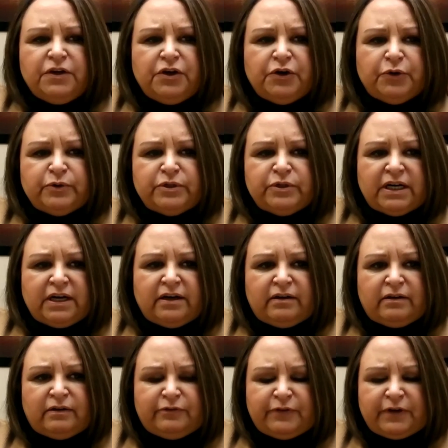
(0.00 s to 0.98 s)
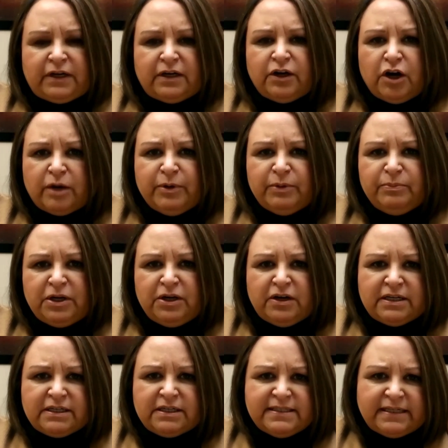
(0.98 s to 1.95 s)
the note of carbon
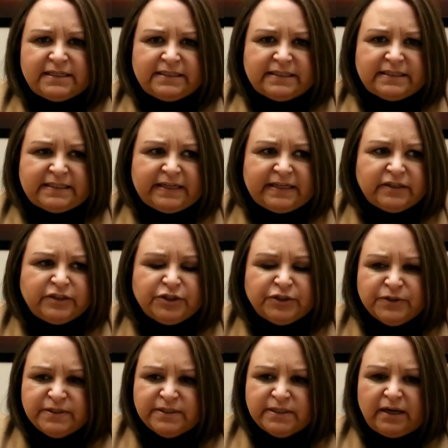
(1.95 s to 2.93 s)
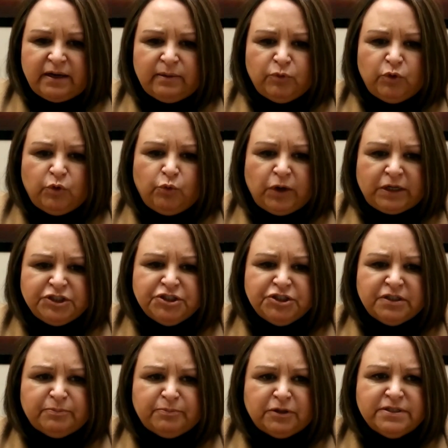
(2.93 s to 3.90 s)
monoxide detectors, what
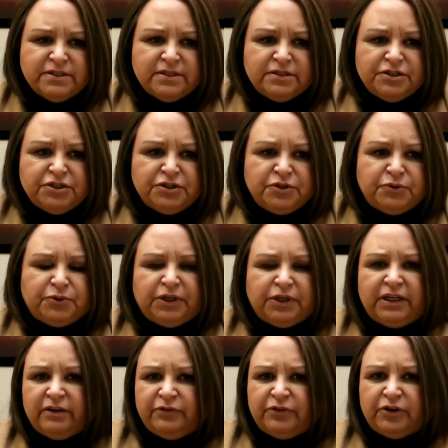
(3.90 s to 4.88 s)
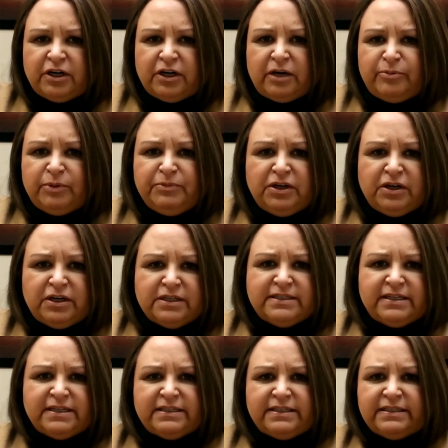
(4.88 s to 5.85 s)
should a person do if their carbon
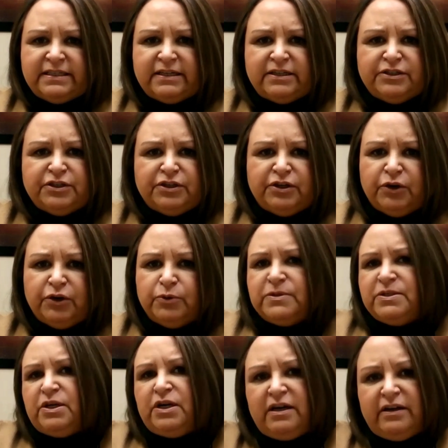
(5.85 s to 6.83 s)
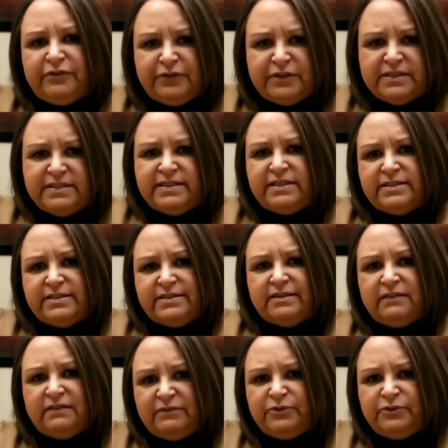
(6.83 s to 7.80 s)
monoxide detector goes off and says
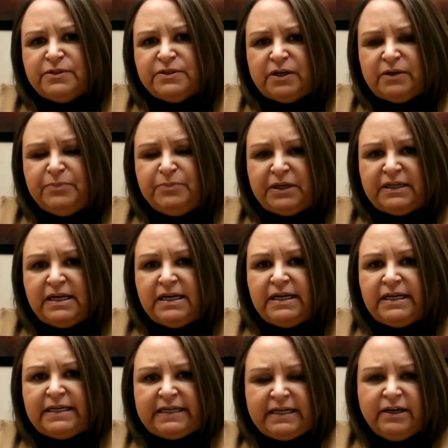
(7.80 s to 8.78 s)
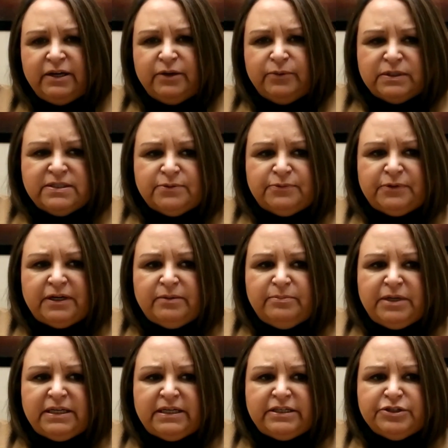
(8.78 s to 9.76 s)
that levels are a bit high? What's the
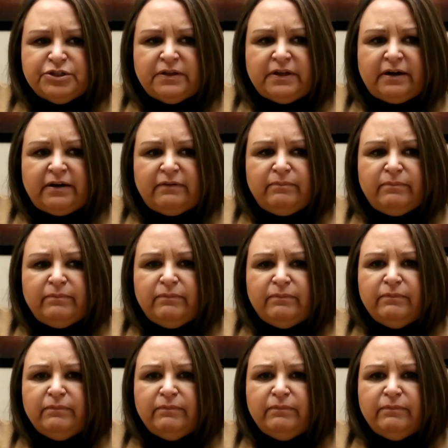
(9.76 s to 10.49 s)
recommendation there?